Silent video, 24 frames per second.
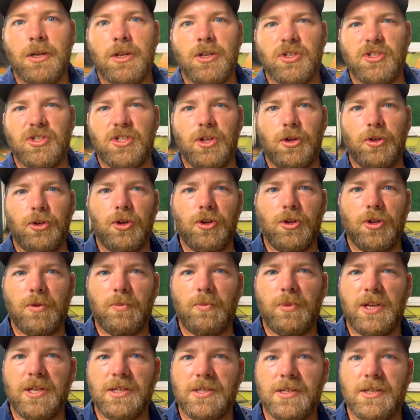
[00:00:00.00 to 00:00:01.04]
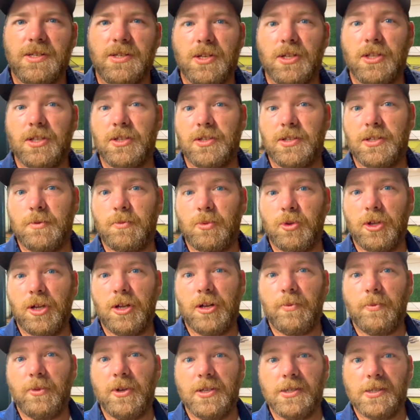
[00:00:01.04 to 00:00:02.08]
Still new to the business on the
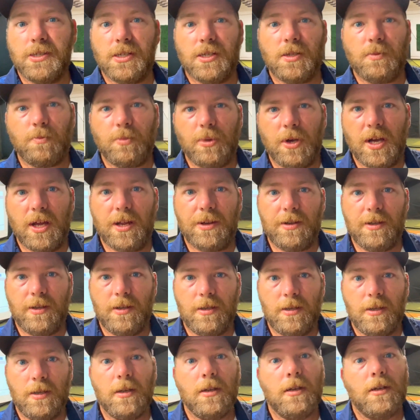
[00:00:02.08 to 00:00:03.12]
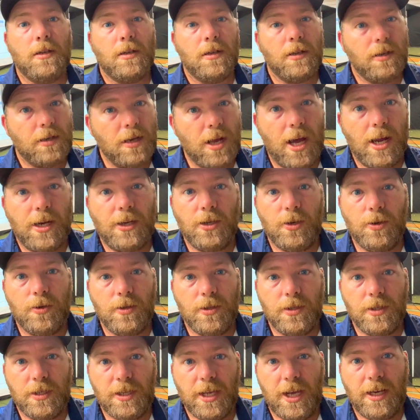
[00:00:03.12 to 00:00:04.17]
simulator business, but not new to
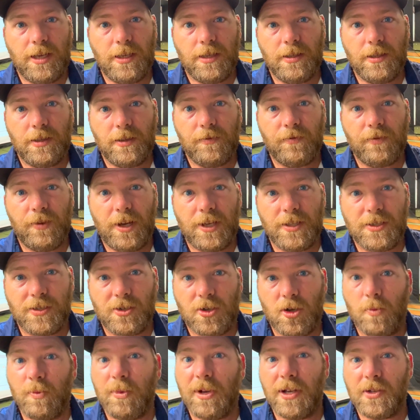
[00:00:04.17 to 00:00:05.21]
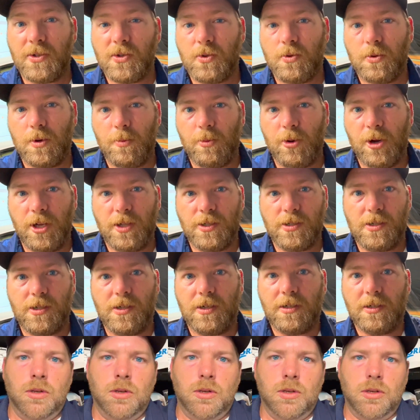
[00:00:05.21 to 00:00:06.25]
the data that the Flightscope X3 brings
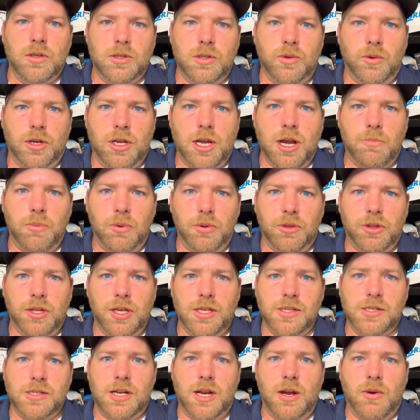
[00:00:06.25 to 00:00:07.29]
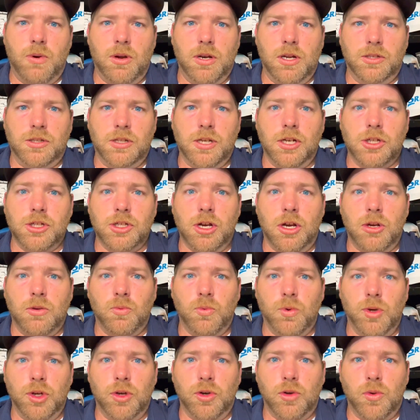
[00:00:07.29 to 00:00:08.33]
you. So a couple things that I want to touch on
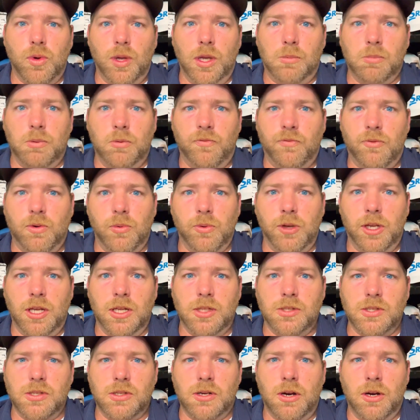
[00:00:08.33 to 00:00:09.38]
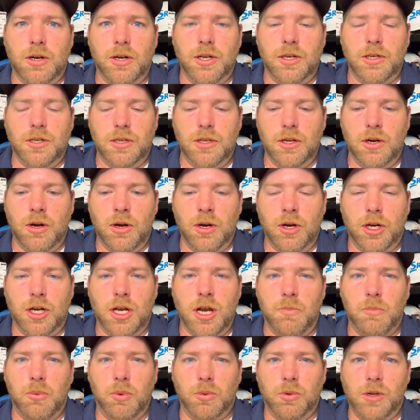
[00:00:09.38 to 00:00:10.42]
real quick before we get started are a
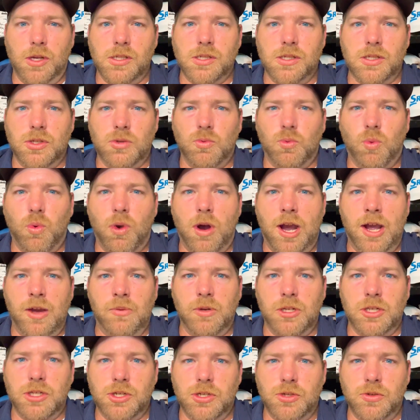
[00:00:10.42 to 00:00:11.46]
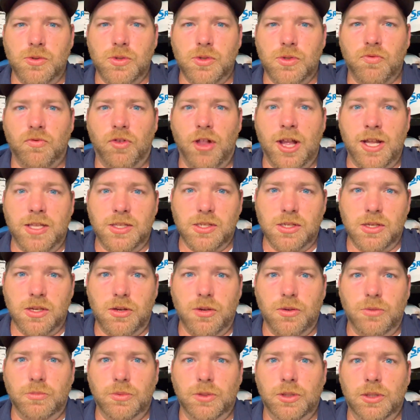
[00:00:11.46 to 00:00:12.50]
couple reasons why we choose
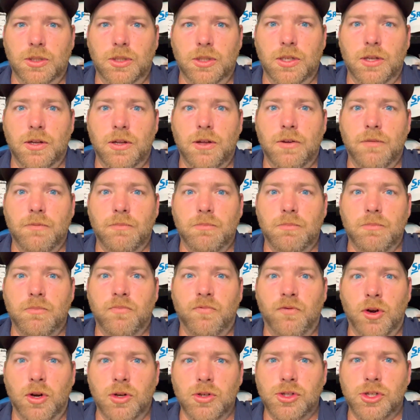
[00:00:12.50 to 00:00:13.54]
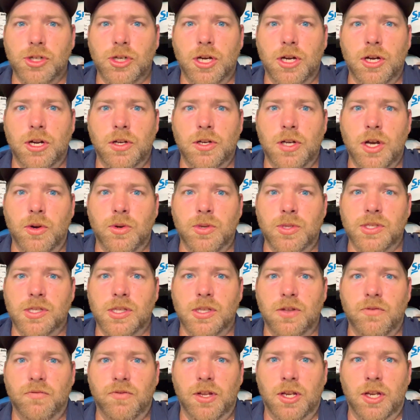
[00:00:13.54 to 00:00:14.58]
Flightscope. First, you're going to notice
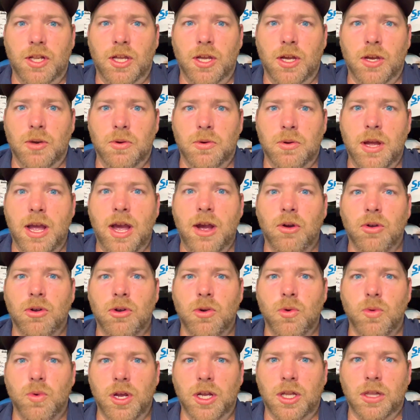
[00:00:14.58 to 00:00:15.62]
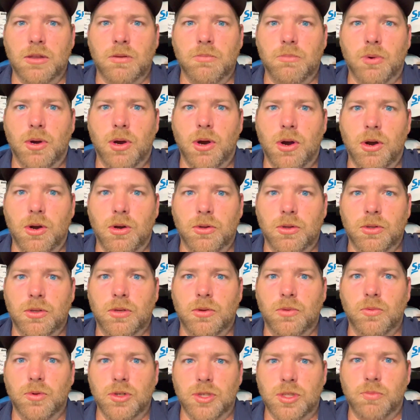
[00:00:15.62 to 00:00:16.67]
in the video how quick the ball
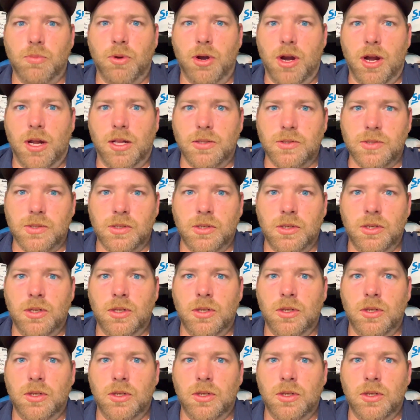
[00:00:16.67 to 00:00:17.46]
responds.